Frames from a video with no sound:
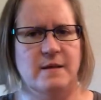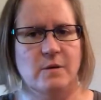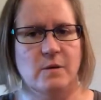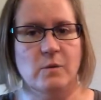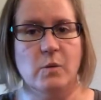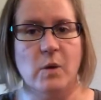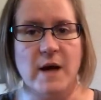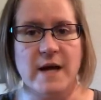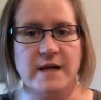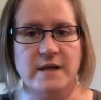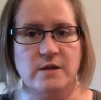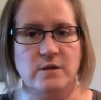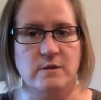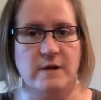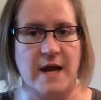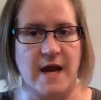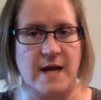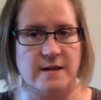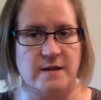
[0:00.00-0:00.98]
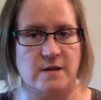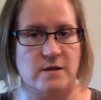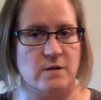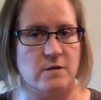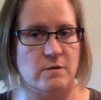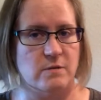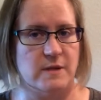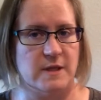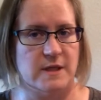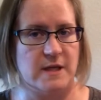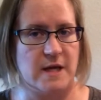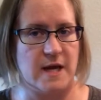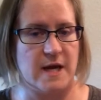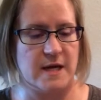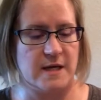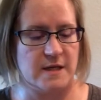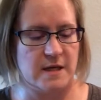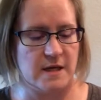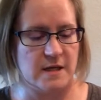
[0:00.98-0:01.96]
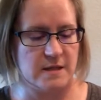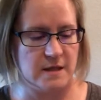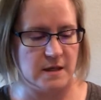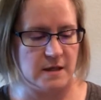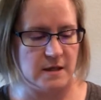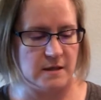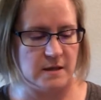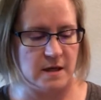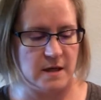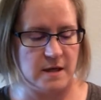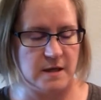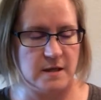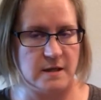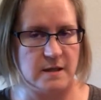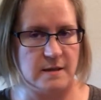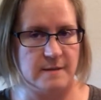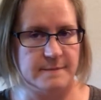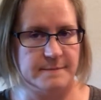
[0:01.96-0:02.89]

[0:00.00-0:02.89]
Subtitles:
What do cats do that Dad didn't like?